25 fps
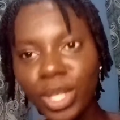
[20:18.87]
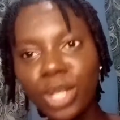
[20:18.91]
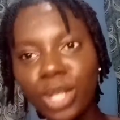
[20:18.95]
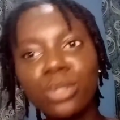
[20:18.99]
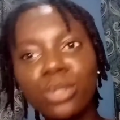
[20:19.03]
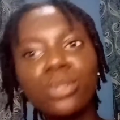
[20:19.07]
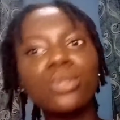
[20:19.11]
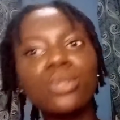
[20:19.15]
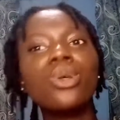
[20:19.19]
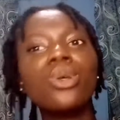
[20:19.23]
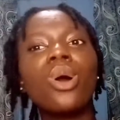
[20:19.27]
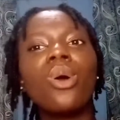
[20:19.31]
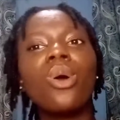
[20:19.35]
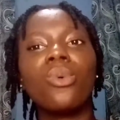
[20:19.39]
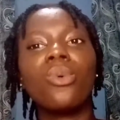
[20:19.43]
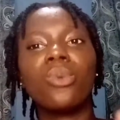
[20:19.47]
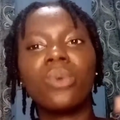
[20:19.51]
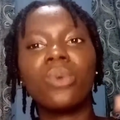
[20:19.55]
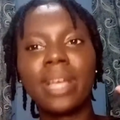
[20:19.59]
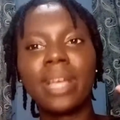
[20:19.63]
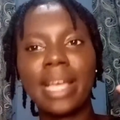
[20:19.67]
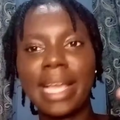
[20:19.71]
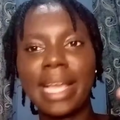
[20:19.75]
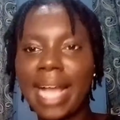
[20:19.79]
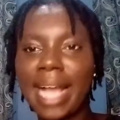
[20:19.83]
So
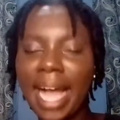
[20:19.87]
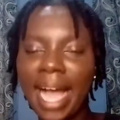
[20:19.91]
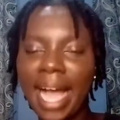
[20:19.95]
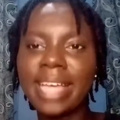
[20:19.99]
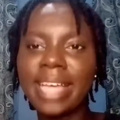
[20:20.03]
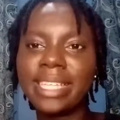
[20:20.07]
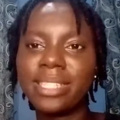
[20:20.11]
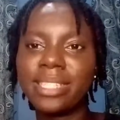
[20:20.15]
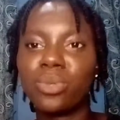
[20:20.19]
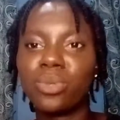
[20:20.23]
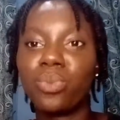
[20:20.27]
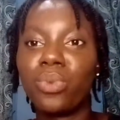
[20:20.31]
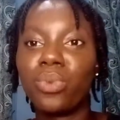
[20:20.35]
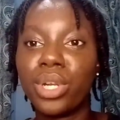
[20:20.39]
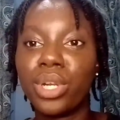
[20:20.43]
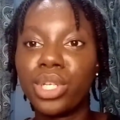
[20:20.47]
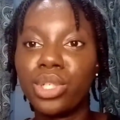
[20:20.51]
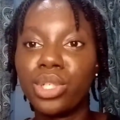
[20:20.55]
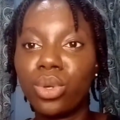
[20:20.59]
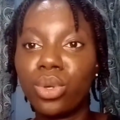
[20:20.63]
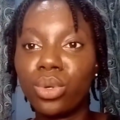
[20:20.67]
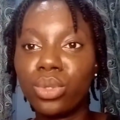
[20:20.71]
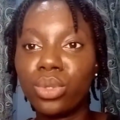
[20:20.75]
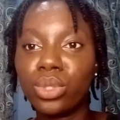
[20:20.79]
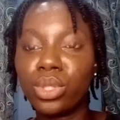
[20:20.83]
guys, we're
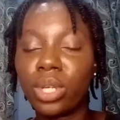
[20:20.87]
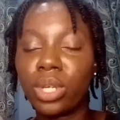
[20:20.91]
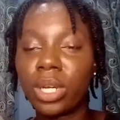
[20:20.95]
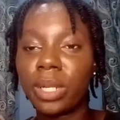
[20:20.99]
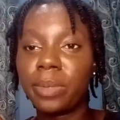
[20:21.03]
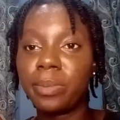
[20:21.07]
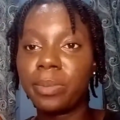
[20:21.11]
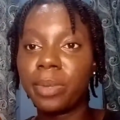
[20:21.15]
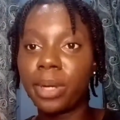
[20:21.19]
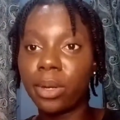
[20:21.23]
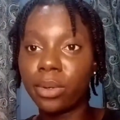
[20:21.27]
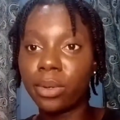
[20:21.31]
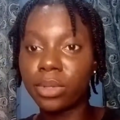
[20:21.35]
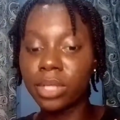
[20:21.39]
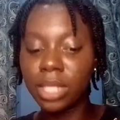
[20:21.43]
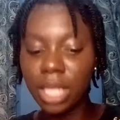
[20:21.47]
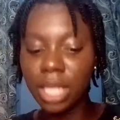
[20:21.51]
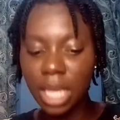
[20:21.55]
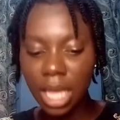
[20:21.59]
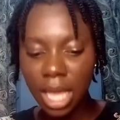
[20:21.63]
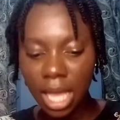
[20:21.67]
done talking about